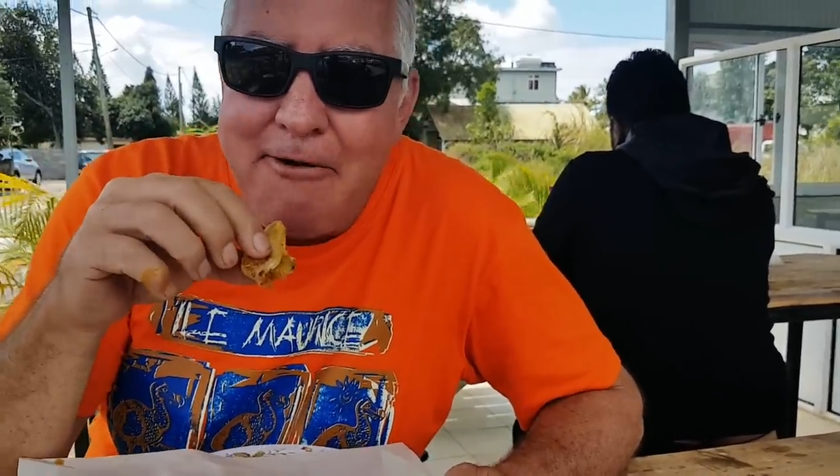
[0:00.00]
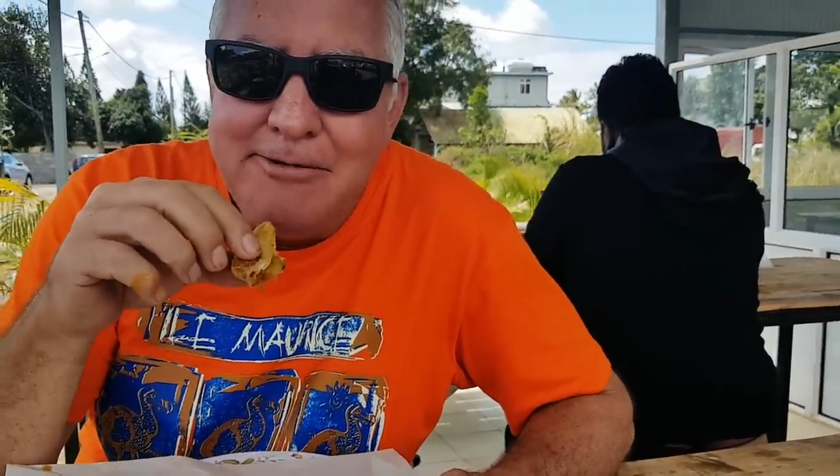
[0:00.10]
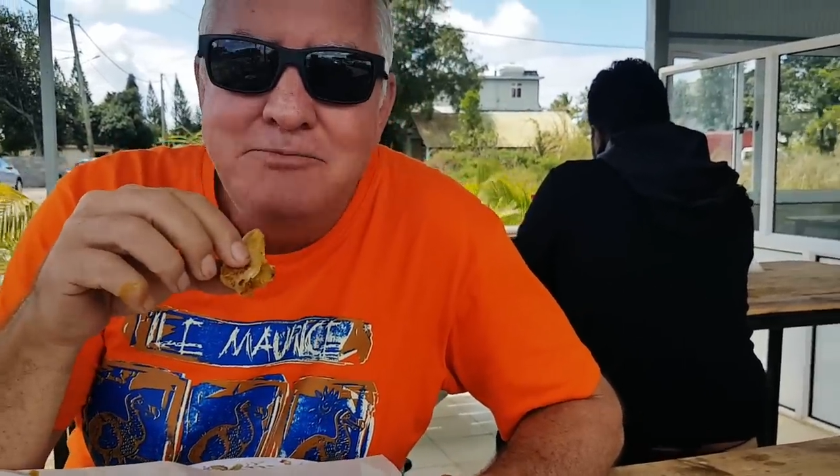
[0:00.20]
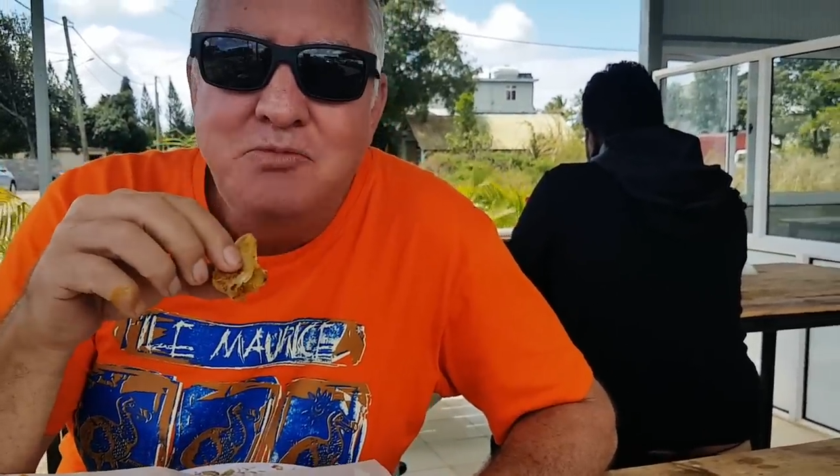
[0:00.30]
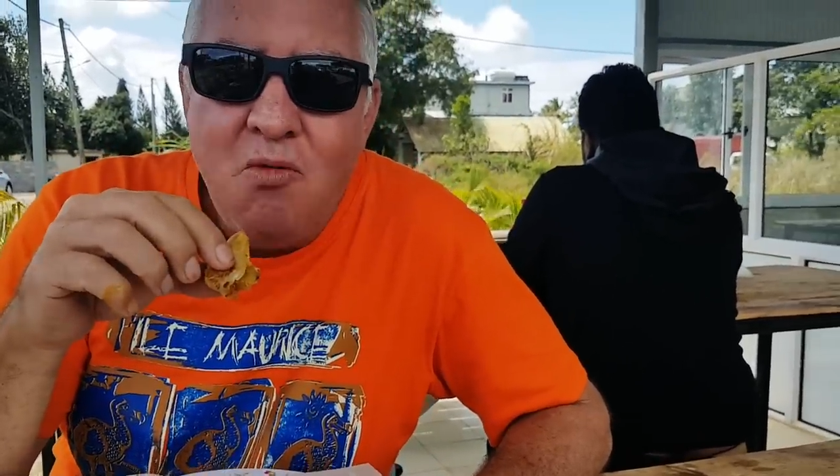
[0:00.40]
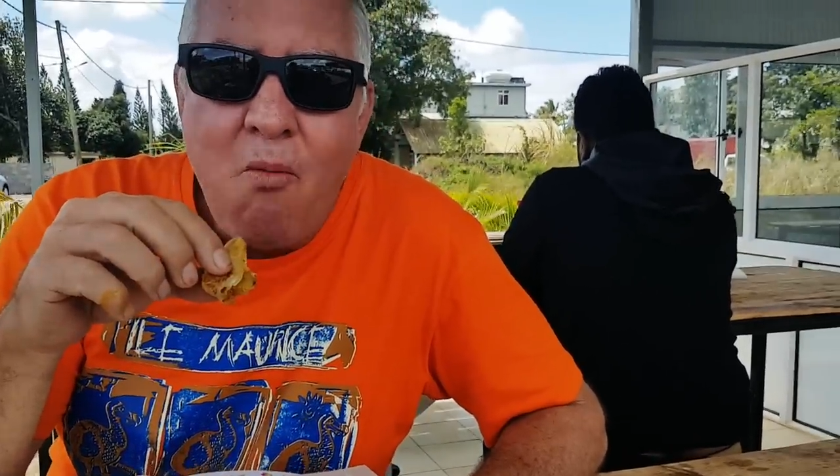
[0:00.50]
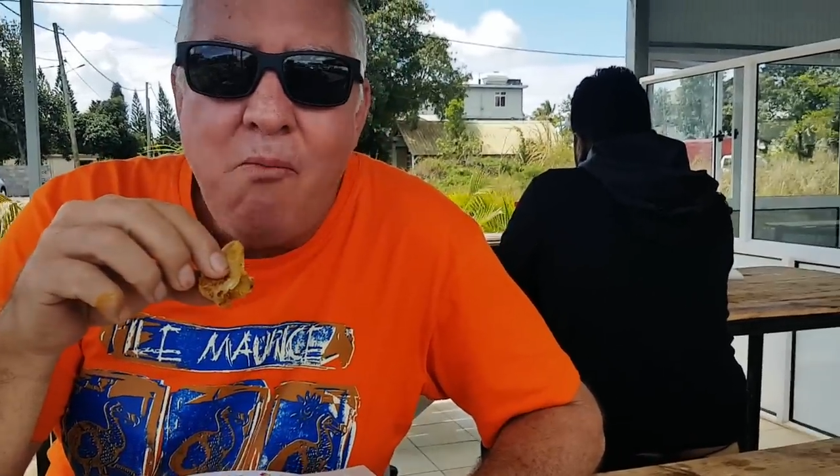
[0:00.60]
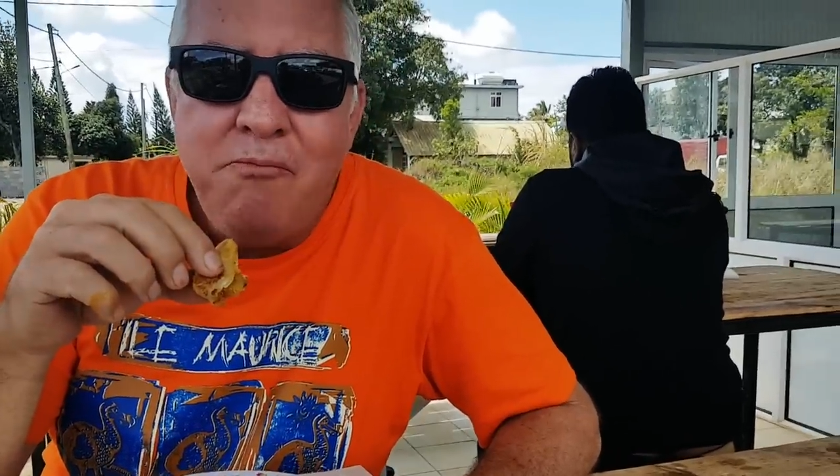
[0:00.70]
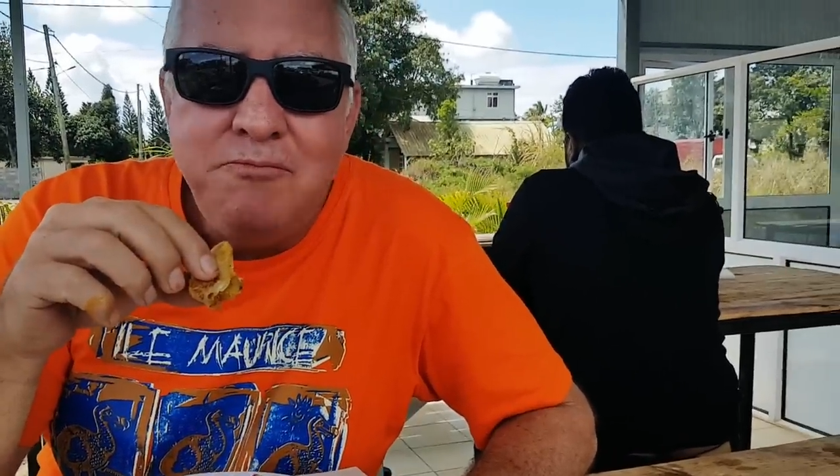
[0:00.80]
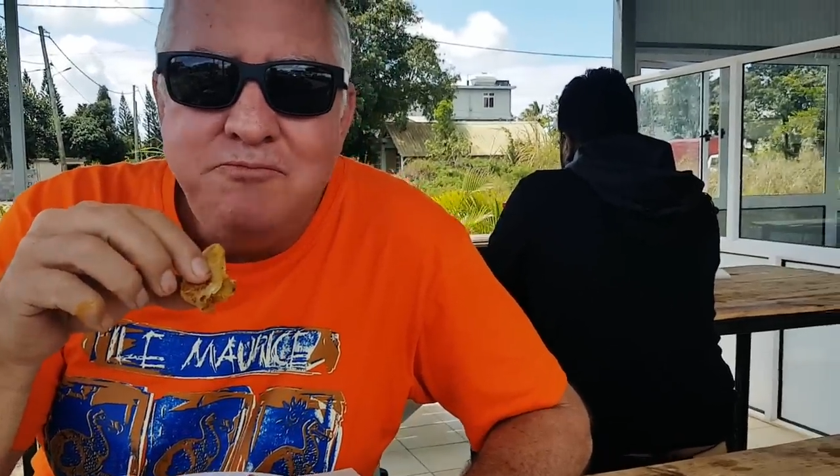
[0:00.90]
The owners are
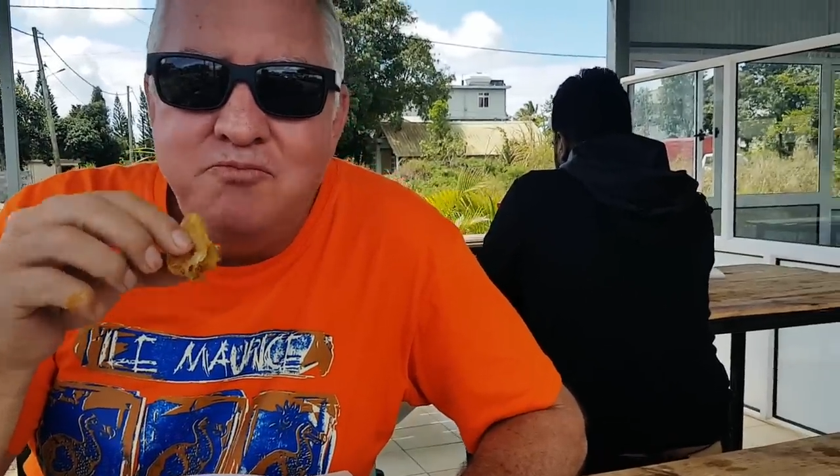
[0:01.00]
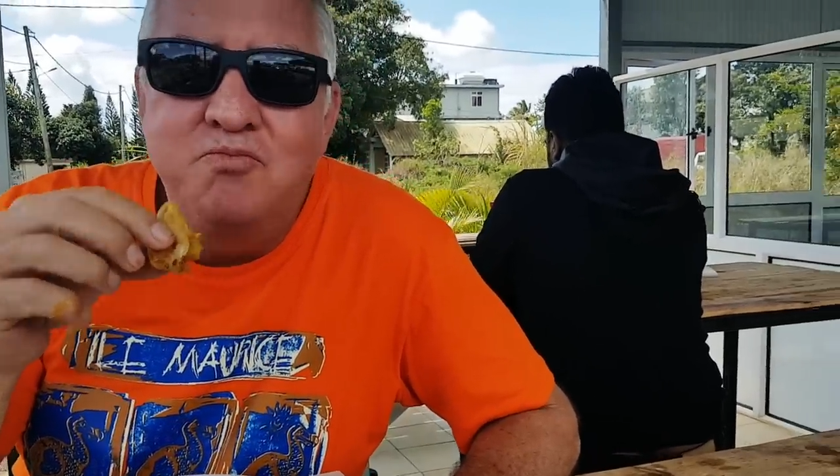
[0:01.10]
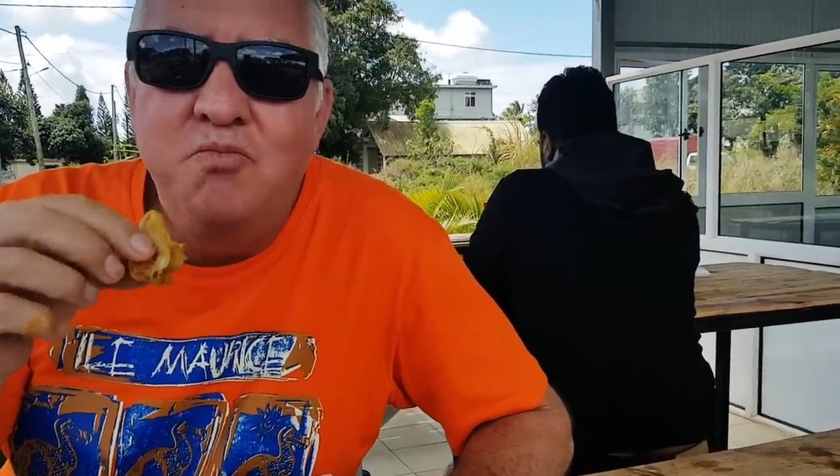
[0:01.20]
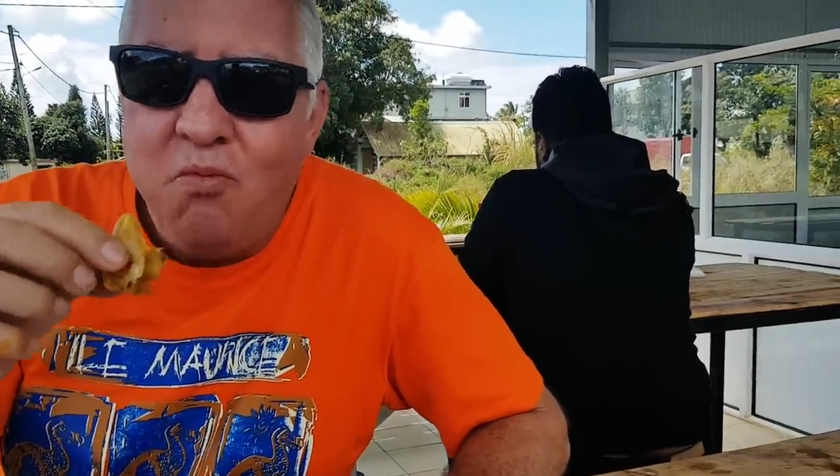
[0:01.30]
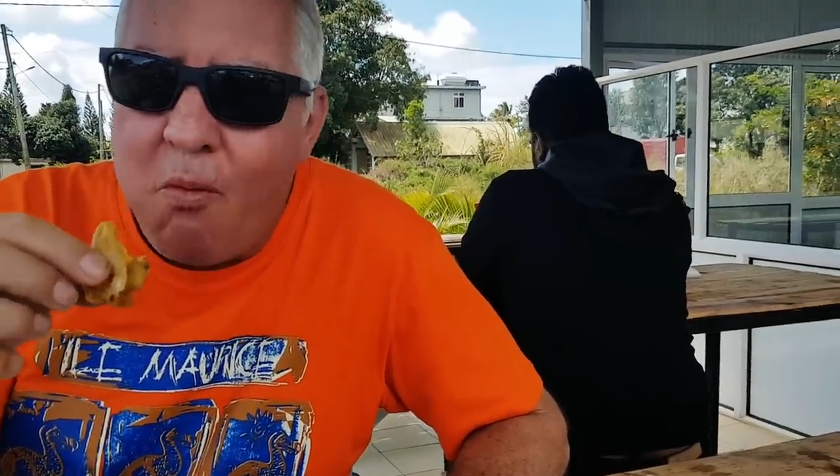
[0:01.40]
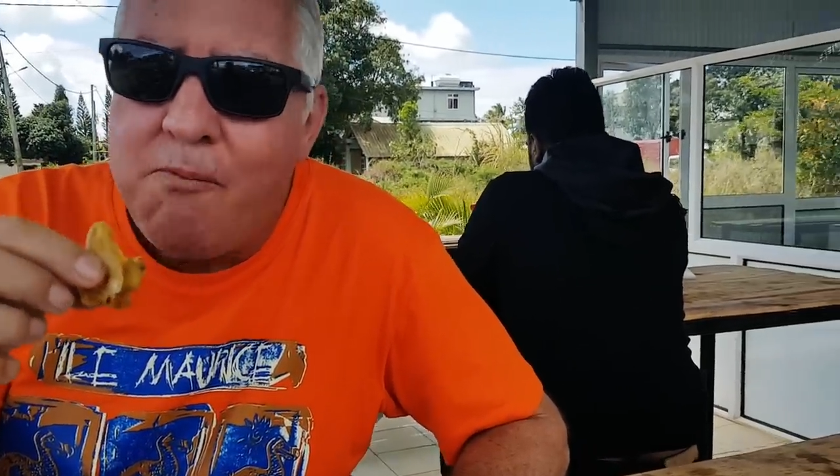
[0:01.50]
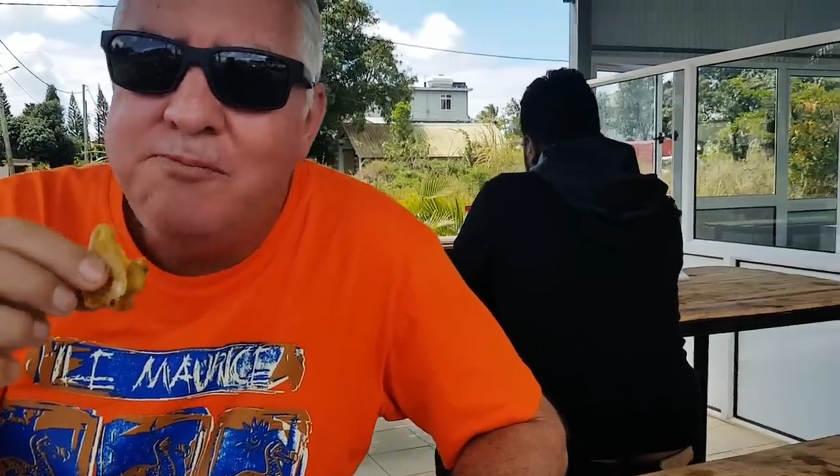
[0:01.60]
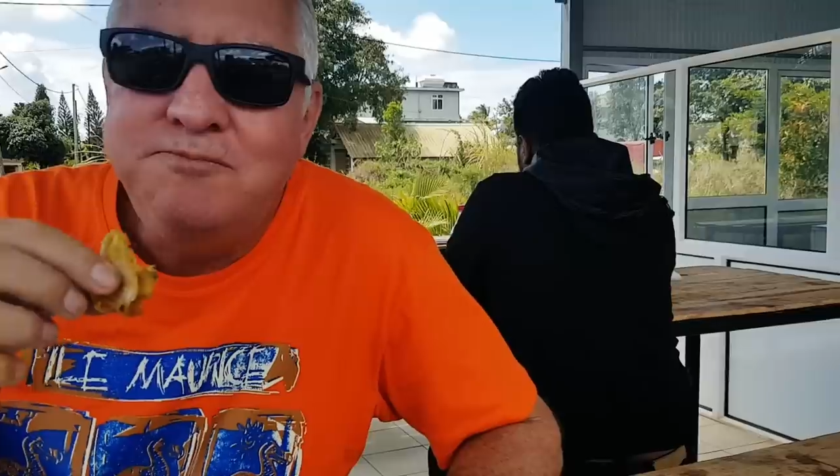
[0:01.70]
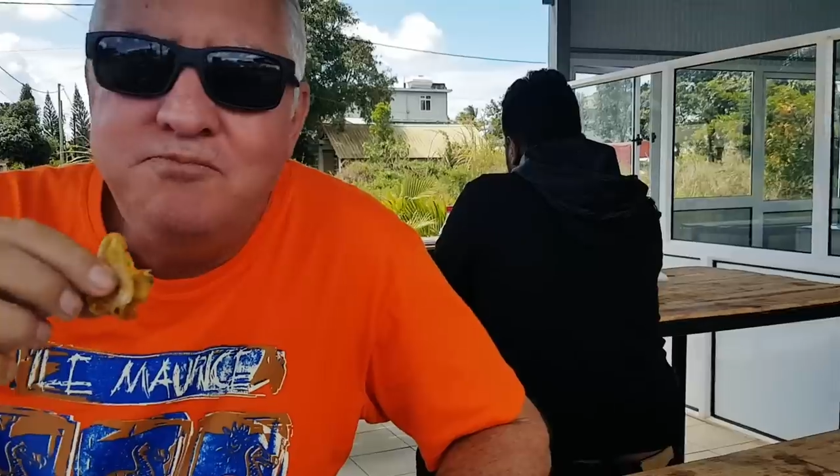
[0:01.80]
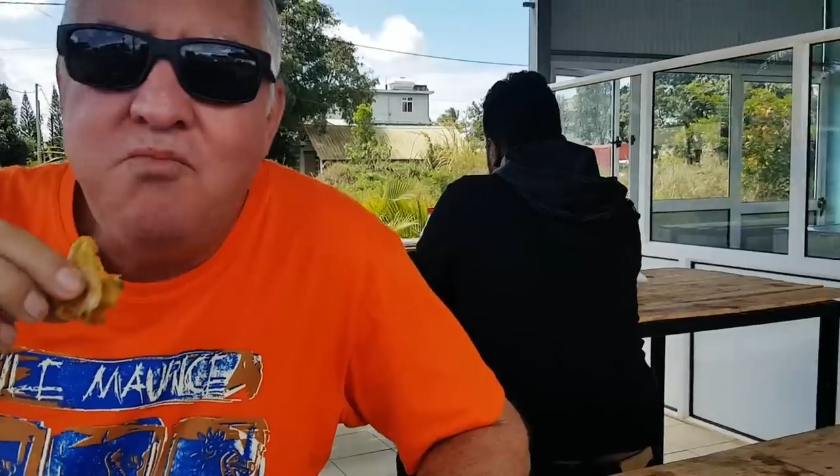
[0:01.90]
always so super
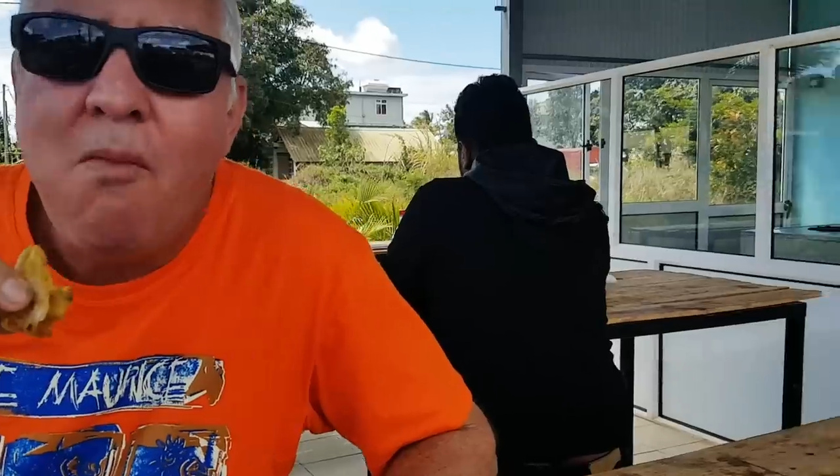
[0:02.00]
friendly